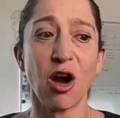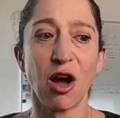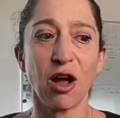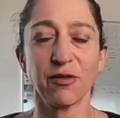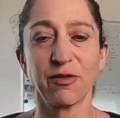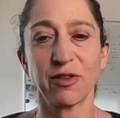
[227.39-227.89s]

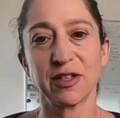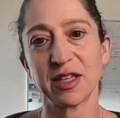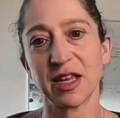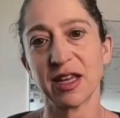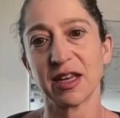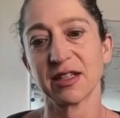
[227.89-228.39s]
all of these
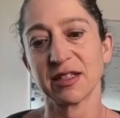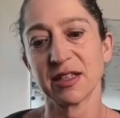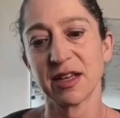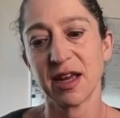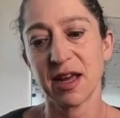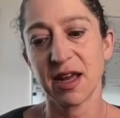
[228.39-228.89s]
things,
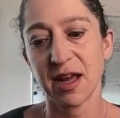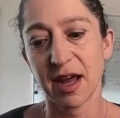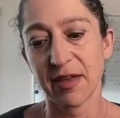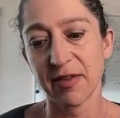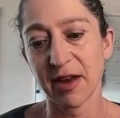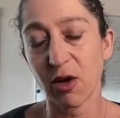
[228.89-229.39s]

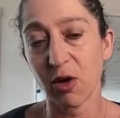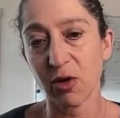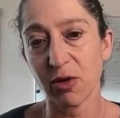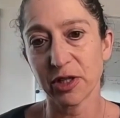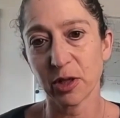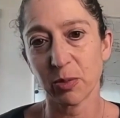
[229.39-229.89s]
and then
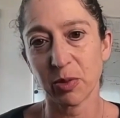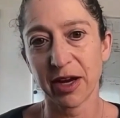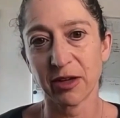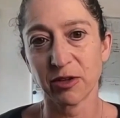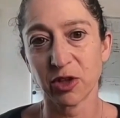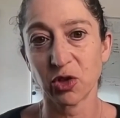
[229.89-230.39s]
hold the
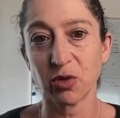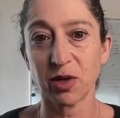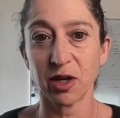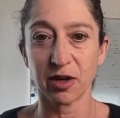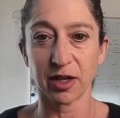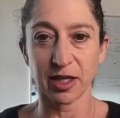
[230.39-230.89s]
suppliers to
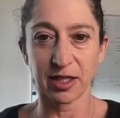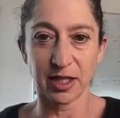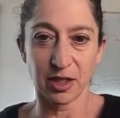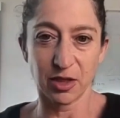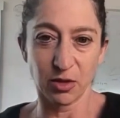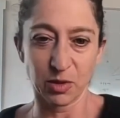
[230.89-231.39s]
it on a
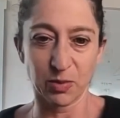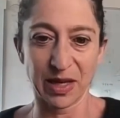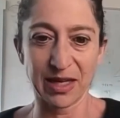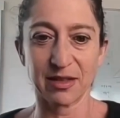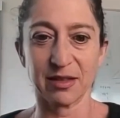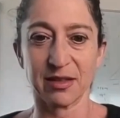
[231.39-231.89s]
continuous
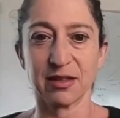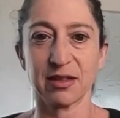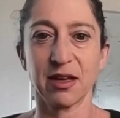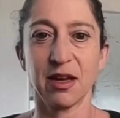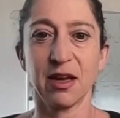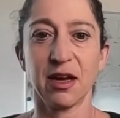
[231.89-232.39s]
basis.